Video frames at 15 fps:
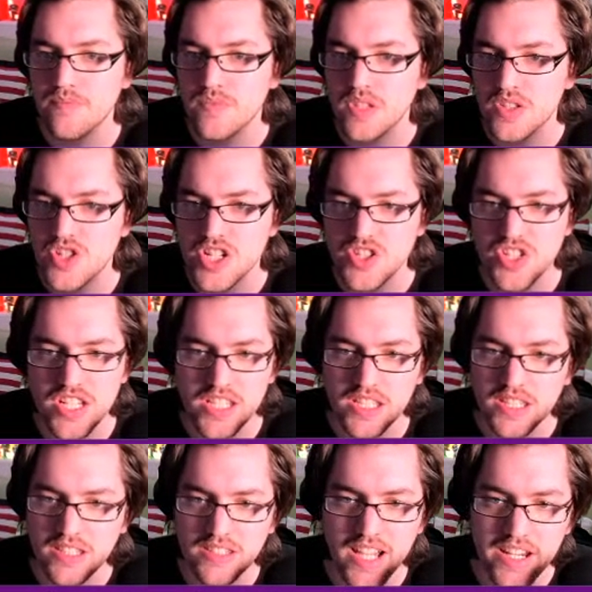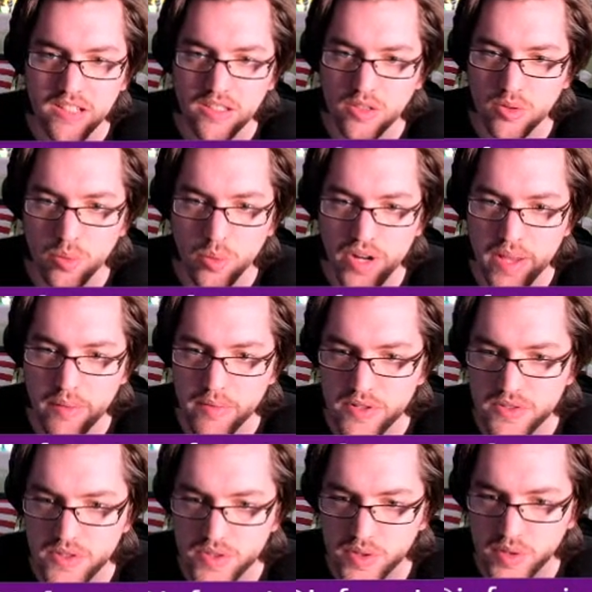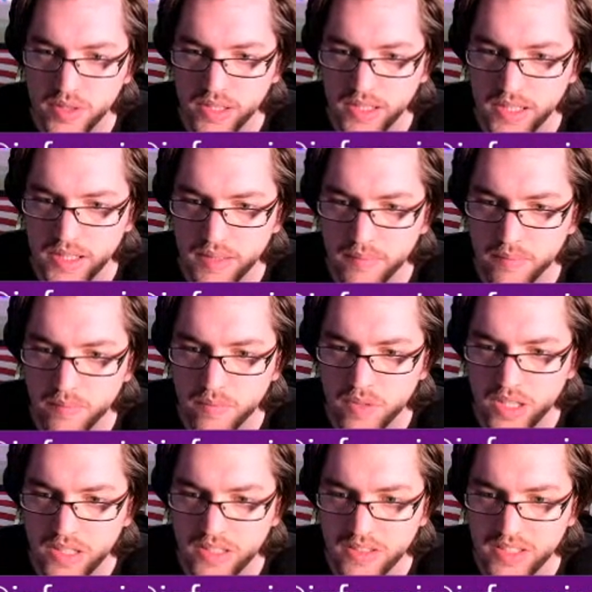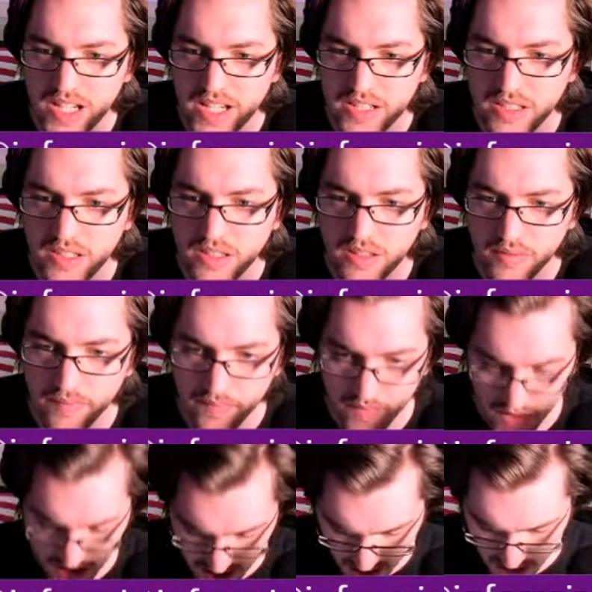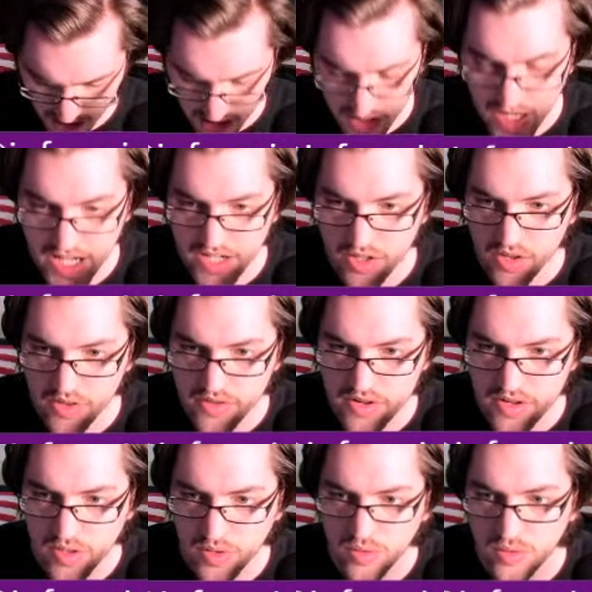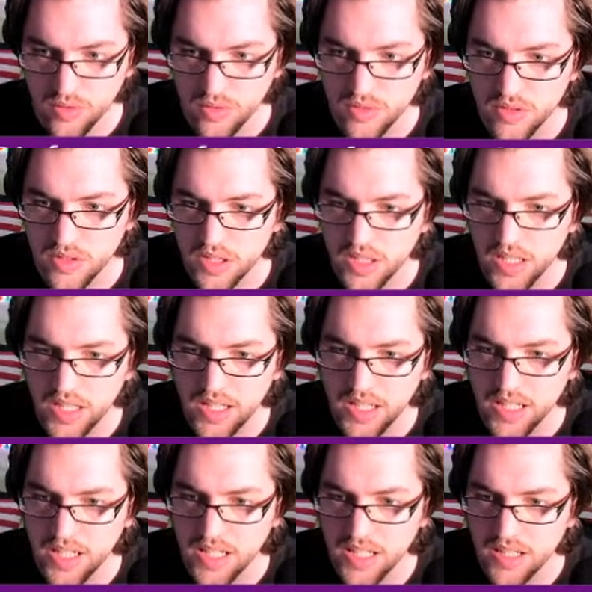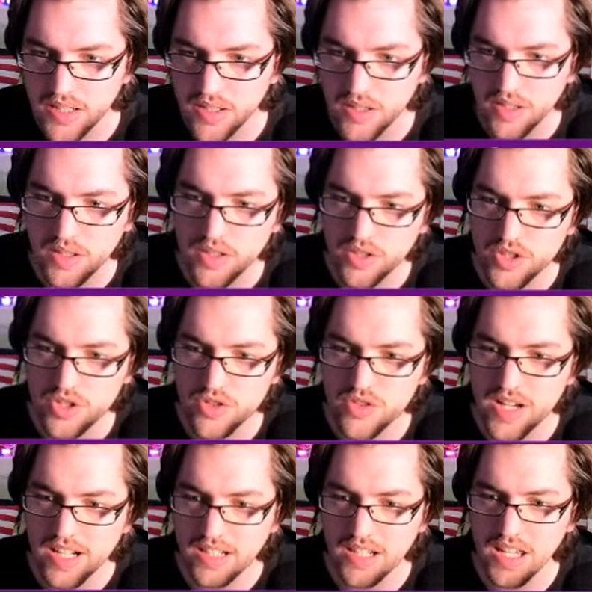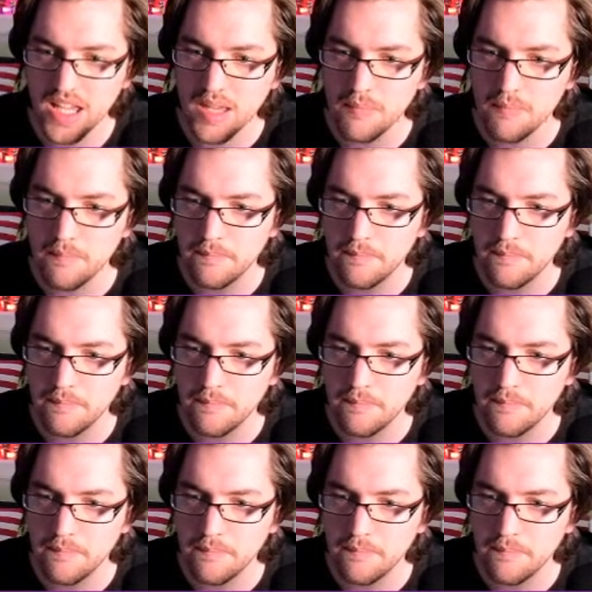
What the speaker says: Just changing the title or whatever. So in the title, another cool track name.